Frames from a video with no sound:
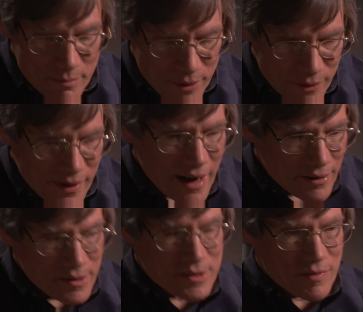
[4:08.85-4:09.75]
of the
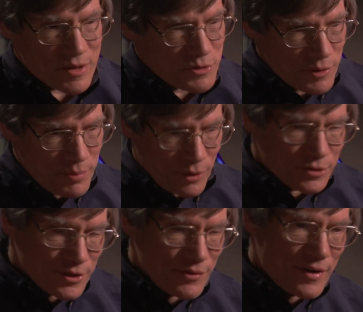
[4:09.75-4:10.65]
peculiarities of this
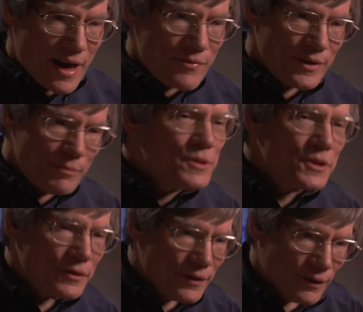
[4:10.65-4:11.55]
repulsive gravity
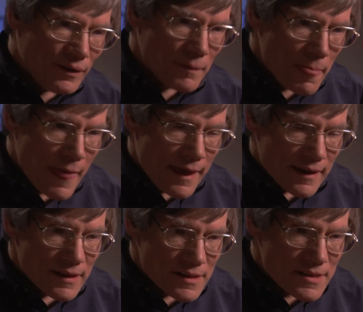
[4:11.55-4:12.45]
material
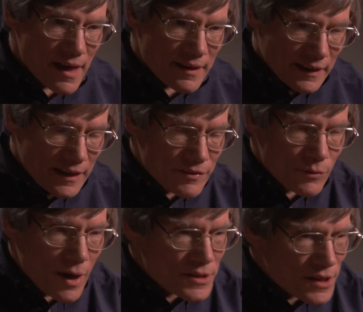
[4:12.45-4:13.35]
is that even
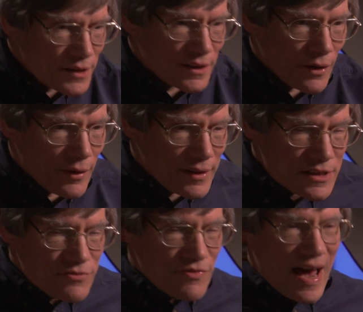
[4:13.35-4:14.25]
while it's undergoing
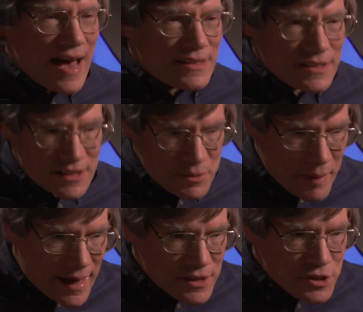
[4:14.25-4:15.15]
this vast
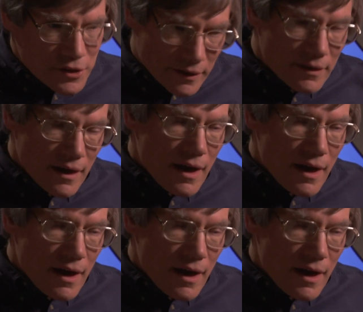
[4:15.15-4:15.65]
expansion,